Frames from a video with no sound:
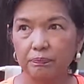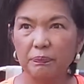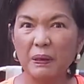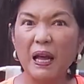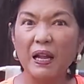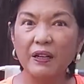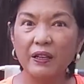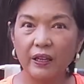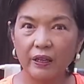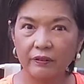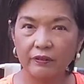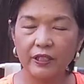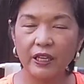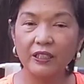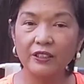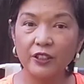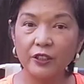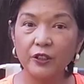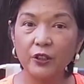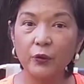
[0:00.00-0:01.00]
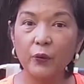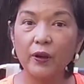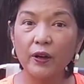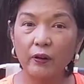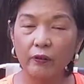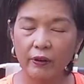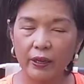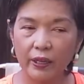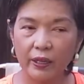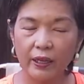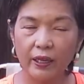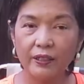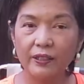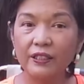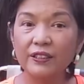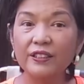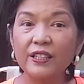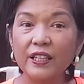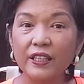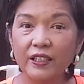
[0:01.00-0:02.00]
planning, the itinerary, and
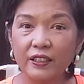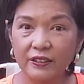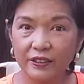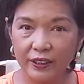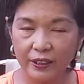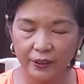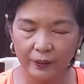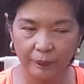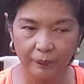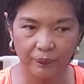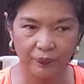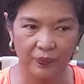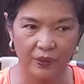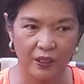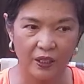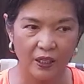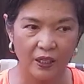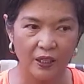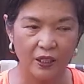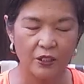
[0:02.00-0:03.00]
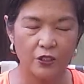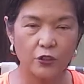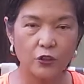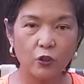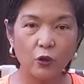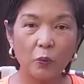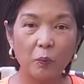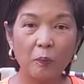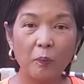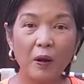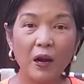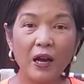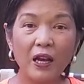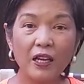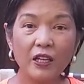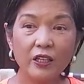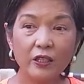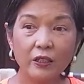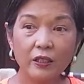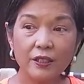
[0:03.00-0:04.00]
the ticketing. So
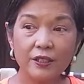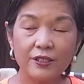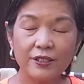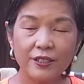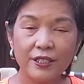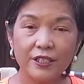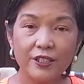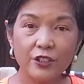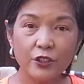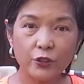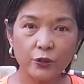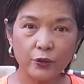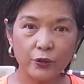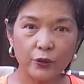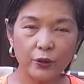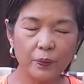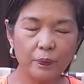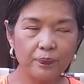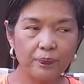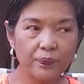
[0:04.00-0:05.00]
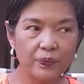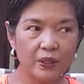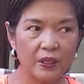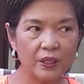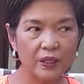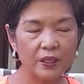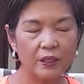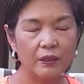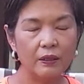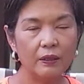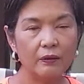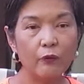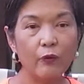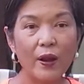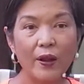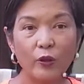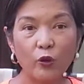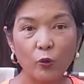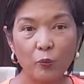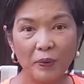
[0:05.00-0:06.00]
my sister
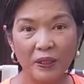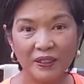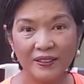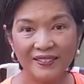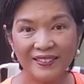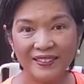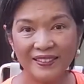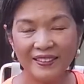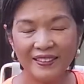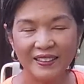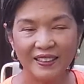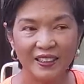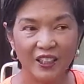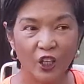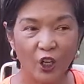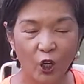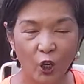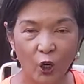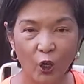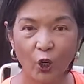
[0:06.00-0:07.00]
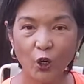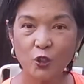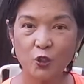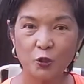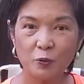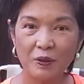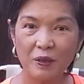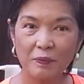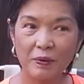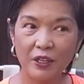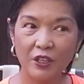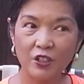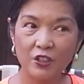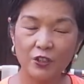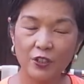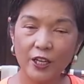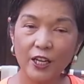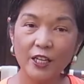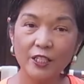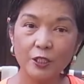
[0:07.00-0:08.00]
recommended her to me,
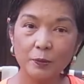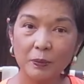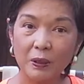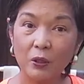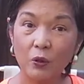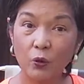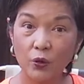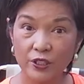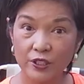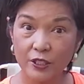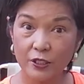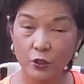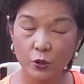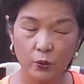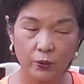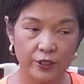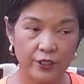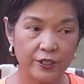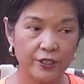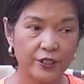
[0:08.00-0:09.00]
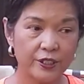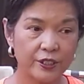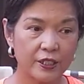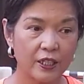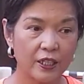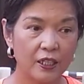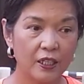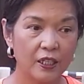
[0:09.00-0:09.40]
because the husband, who is a Swiss,